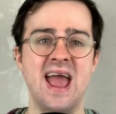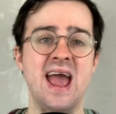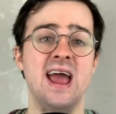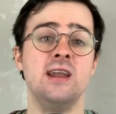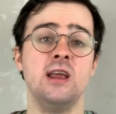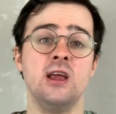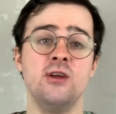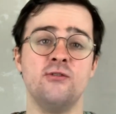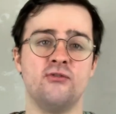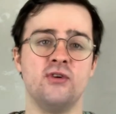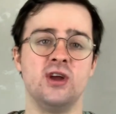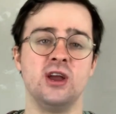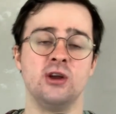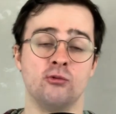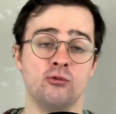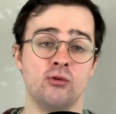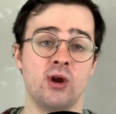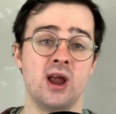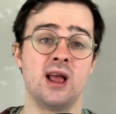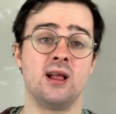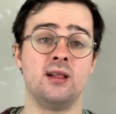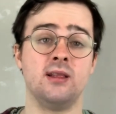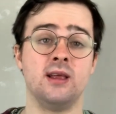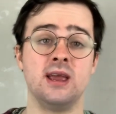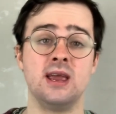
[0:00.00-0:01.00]
anything
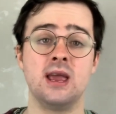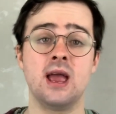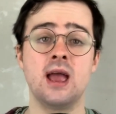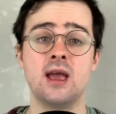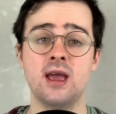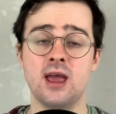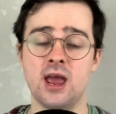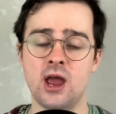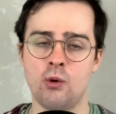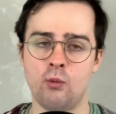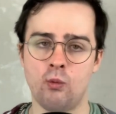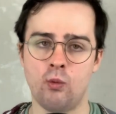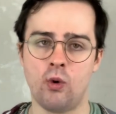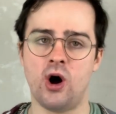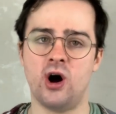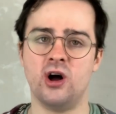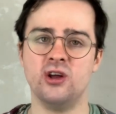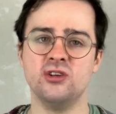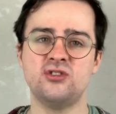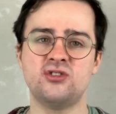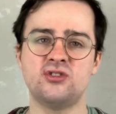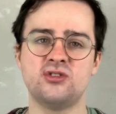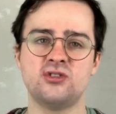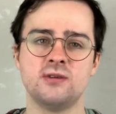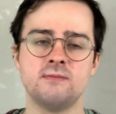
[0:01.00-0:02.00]
really it
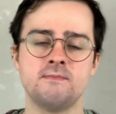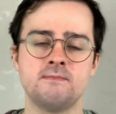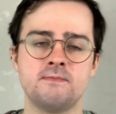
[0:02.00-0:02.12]
was.